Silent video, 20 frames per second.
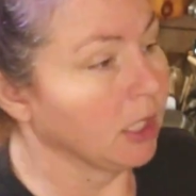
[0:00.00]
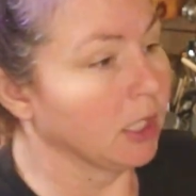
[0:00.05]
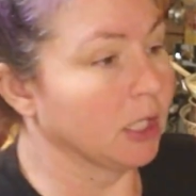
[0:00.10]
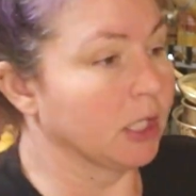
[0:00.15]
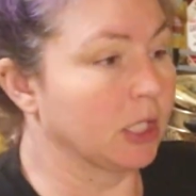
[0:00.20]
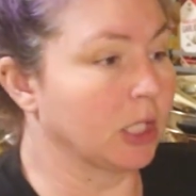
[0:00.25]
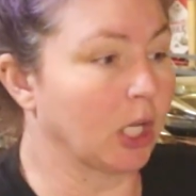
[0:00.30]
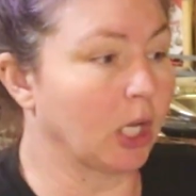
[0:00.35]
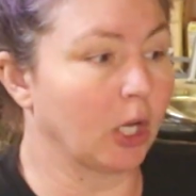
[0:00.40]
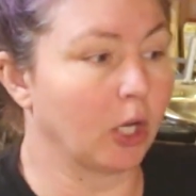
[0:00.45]

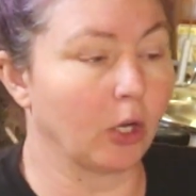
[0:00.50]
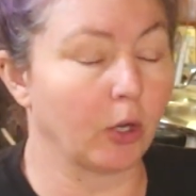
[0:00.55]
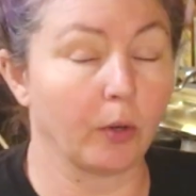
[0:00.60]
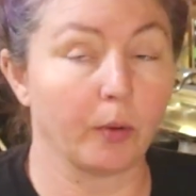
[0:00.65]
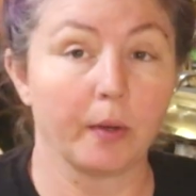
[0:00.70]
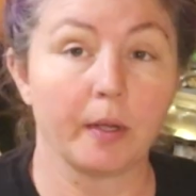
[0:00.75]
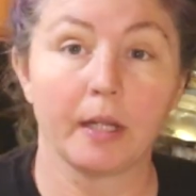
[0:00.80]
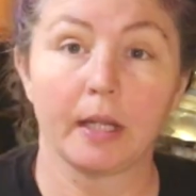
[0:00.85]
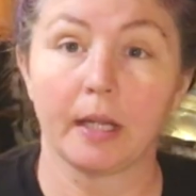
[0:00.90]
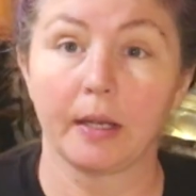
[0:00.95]

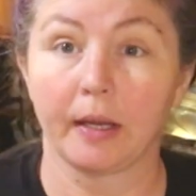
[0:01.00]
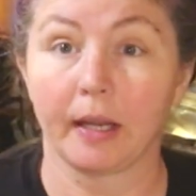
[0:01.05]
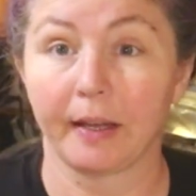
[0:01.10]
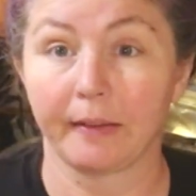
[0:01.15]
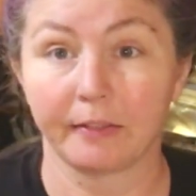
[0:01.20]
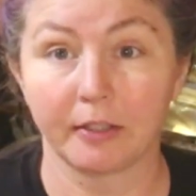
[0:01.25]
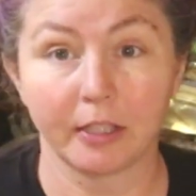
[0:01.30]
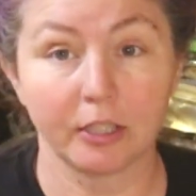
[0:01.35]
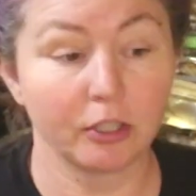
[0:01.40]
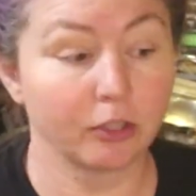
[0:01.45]
So I have
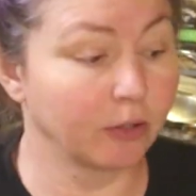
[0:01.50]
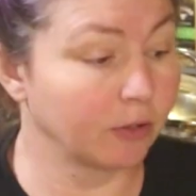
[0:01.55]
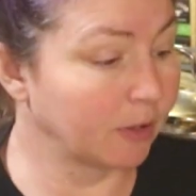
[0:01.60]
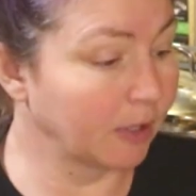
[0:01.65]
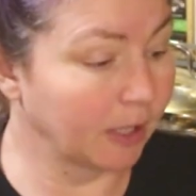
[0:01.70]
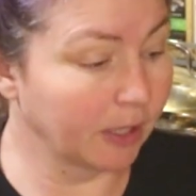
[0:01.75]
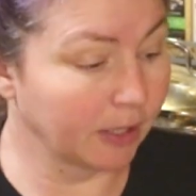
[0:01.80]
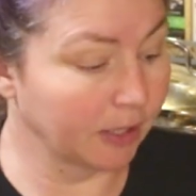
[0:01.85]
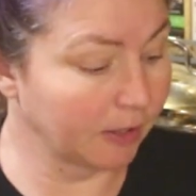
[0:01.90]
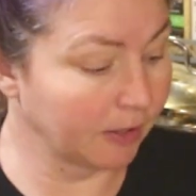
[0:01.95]
to do
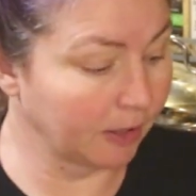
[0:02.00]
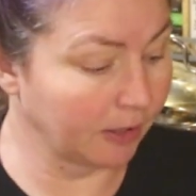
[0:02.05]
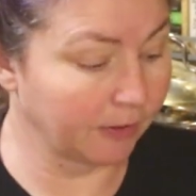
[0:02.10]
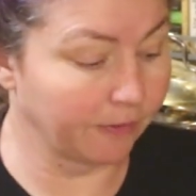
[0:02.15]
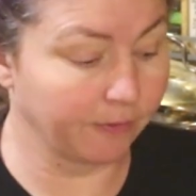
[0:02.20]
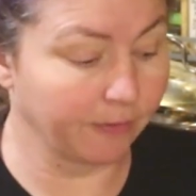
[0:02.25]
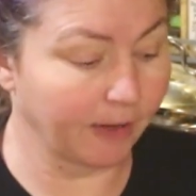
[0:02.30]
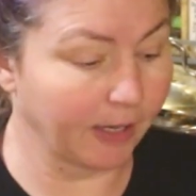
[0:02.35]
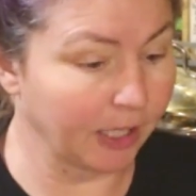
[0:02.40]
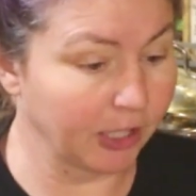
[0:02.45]
an
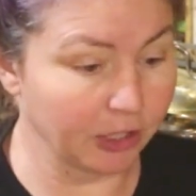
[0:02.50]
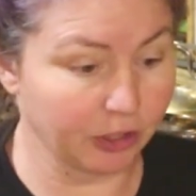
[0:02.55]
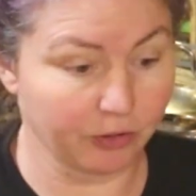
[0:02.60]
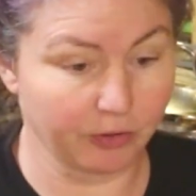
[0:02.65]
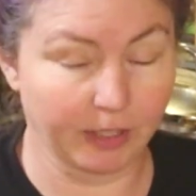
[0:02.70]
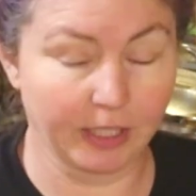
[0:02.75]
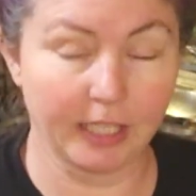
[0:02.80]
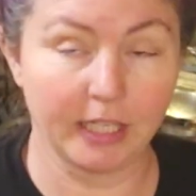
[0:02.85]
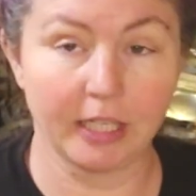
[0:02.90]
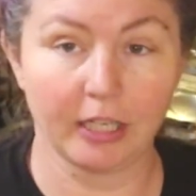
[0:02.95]

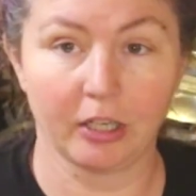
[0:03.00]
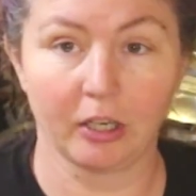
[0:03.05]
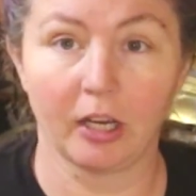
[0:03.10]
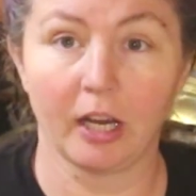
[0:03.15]
advisory here.